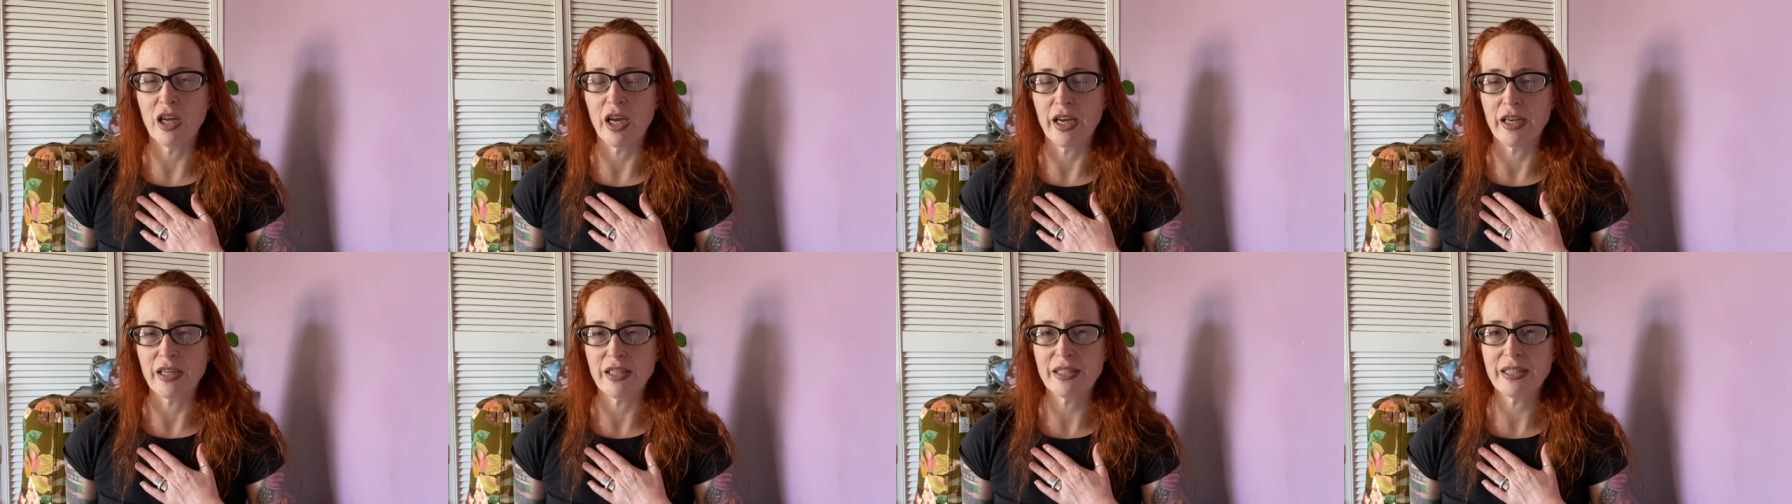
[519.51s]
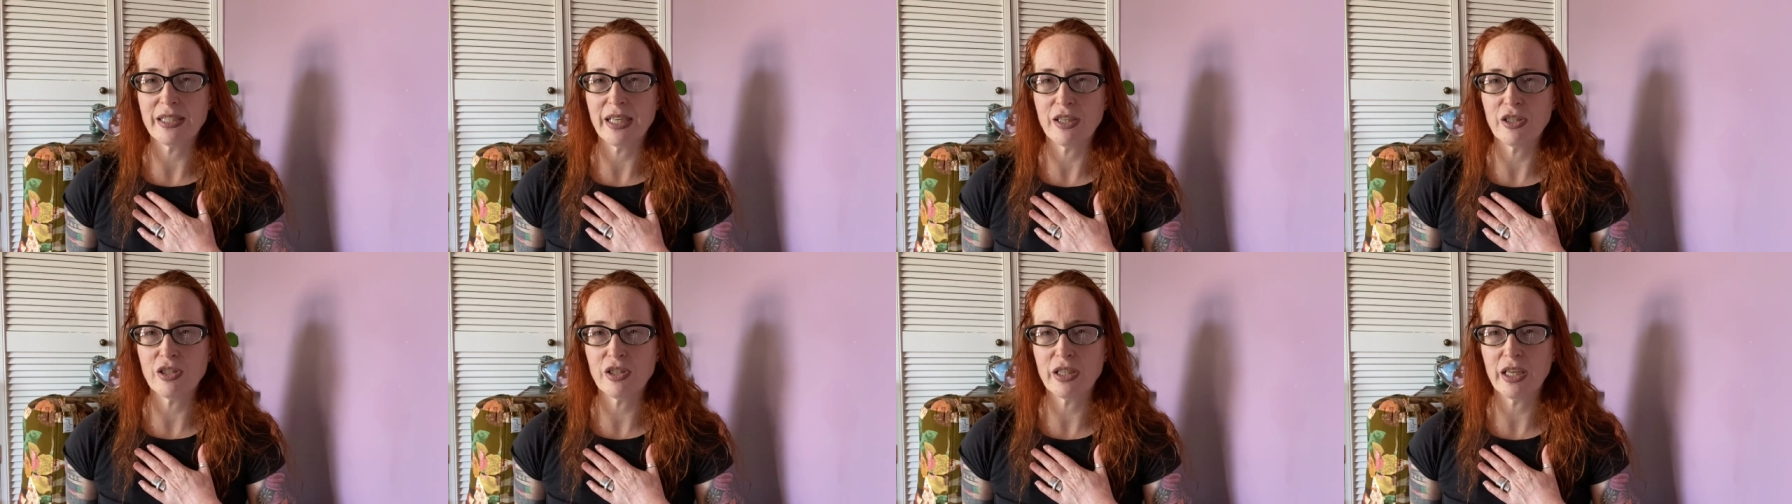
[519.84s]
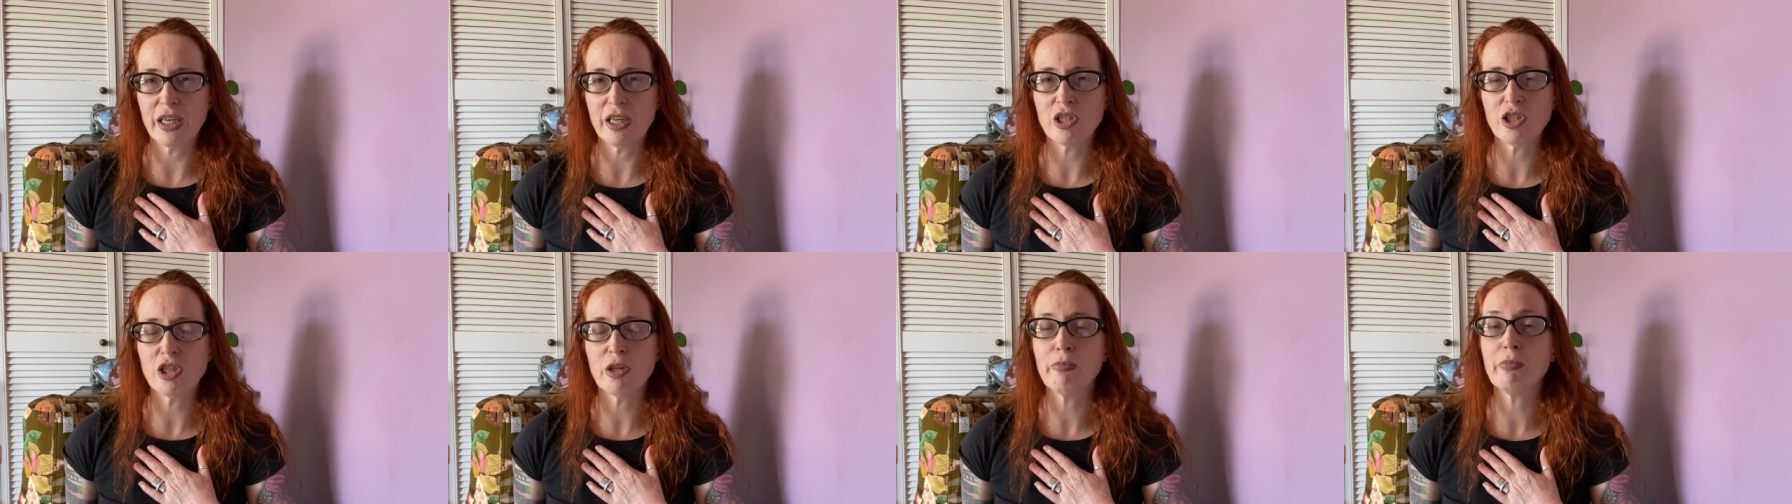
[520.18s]
and
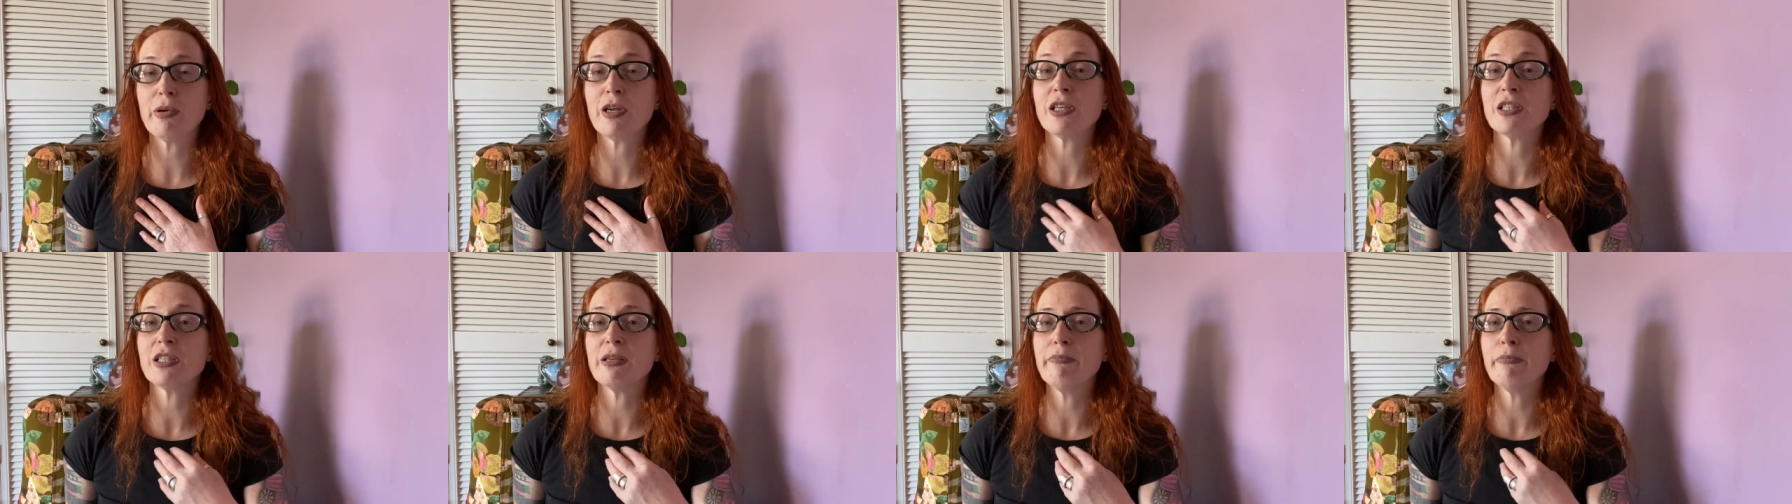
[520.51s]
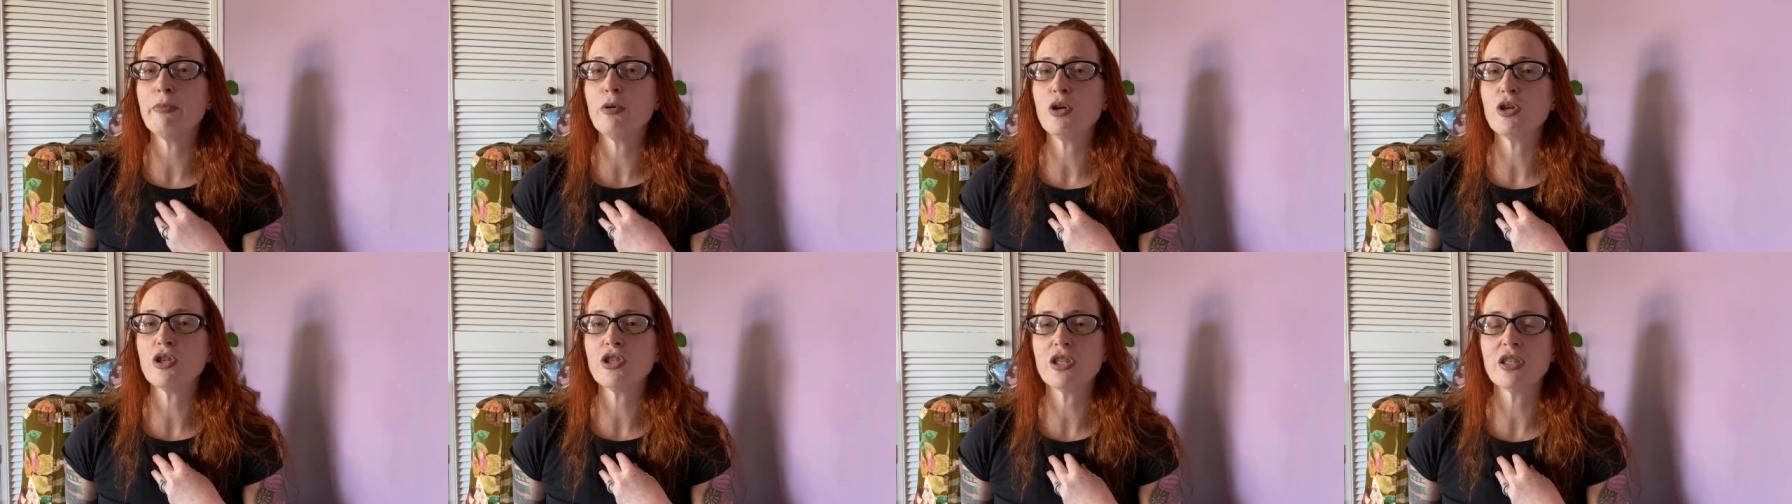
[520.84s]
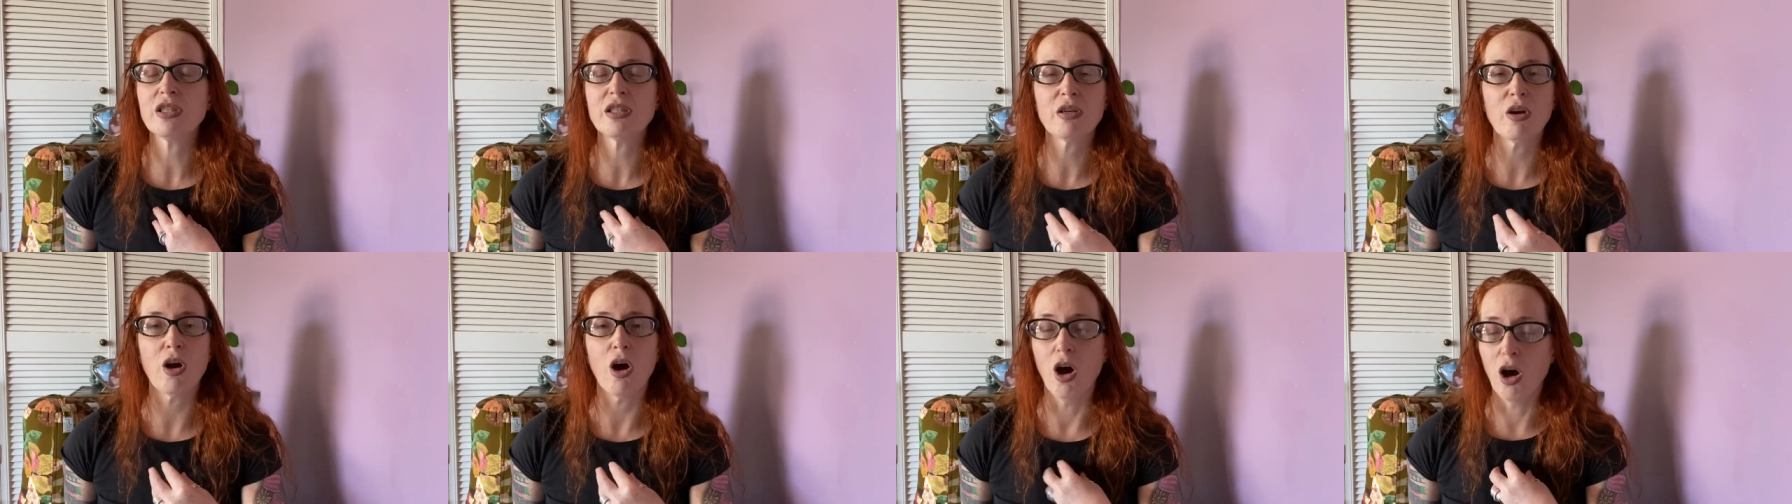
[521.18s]
sensation because
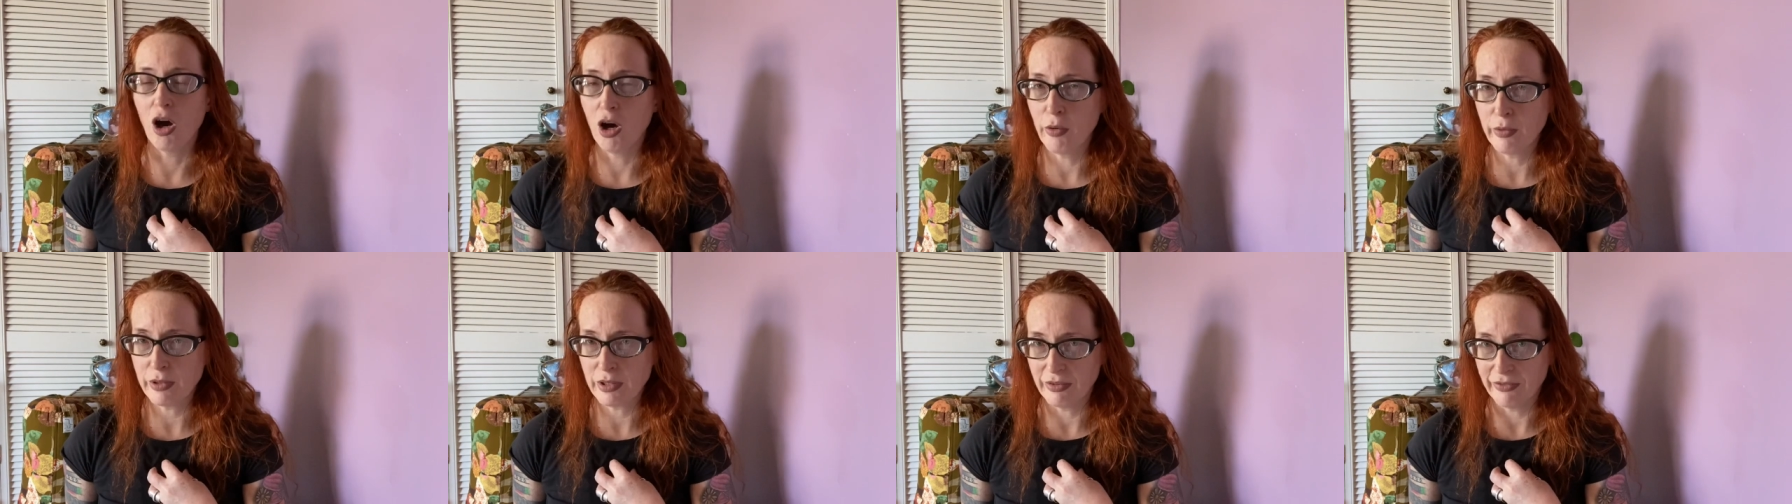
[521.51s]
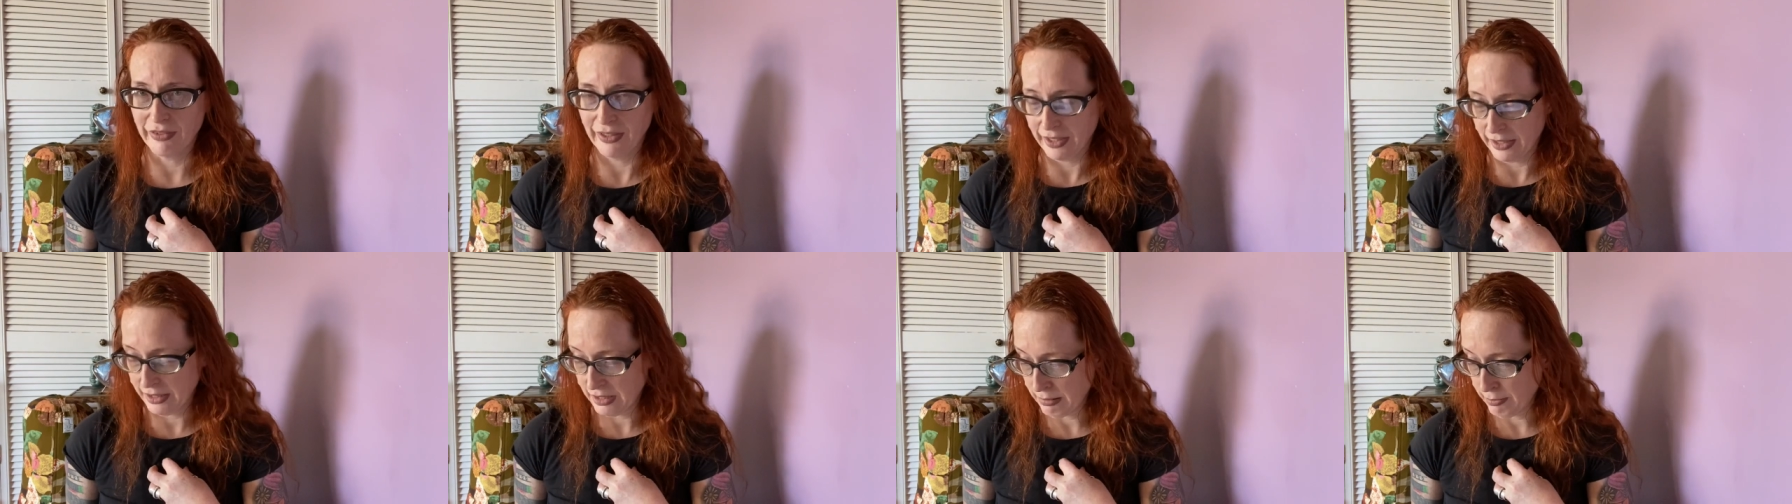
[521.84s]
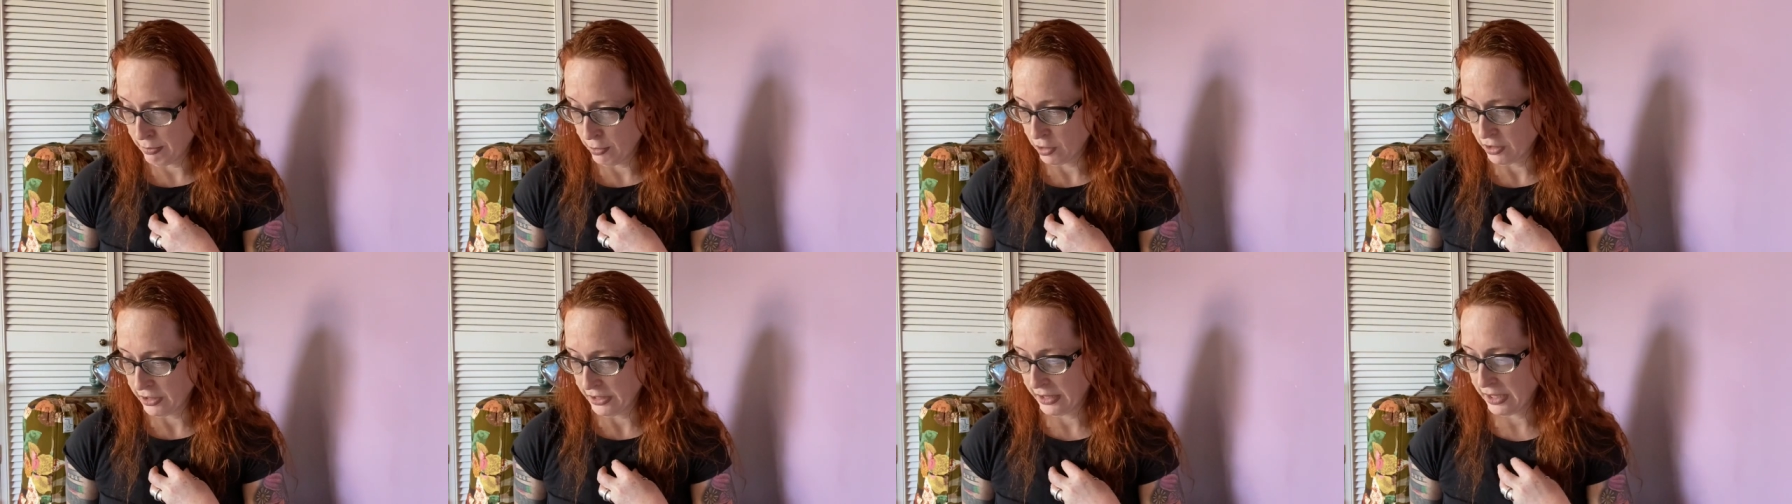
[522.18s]
emotions are always felt in the
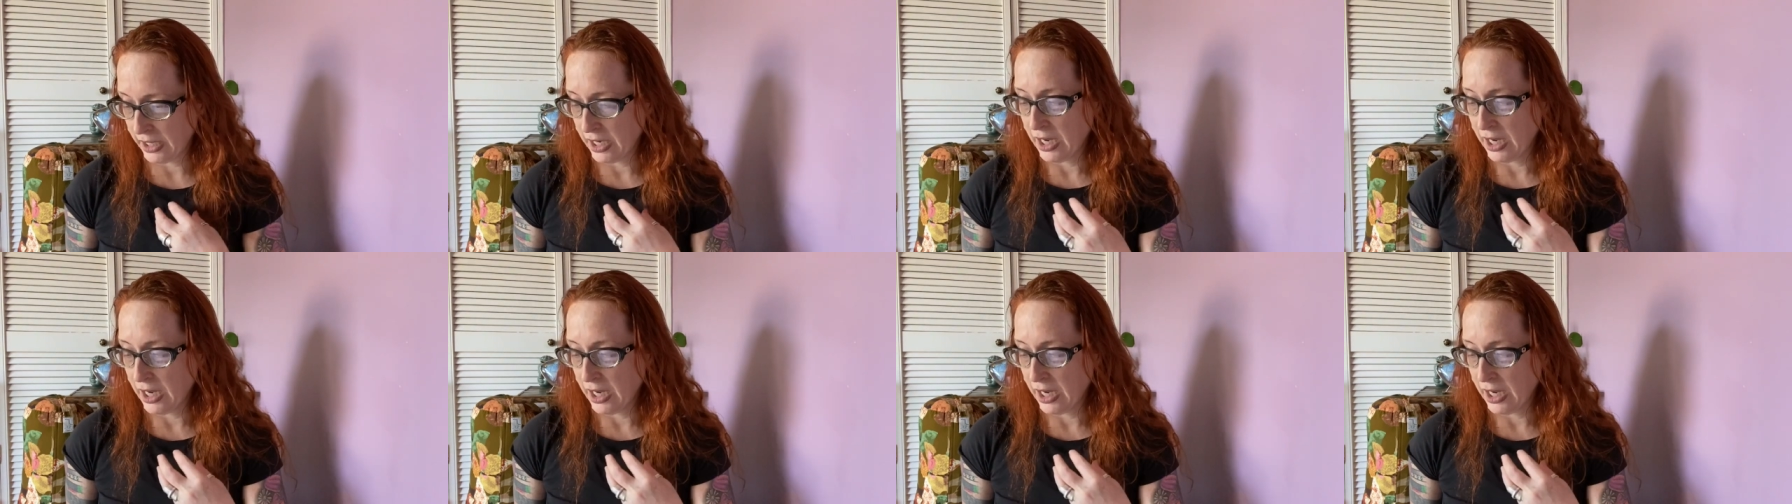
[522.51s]
body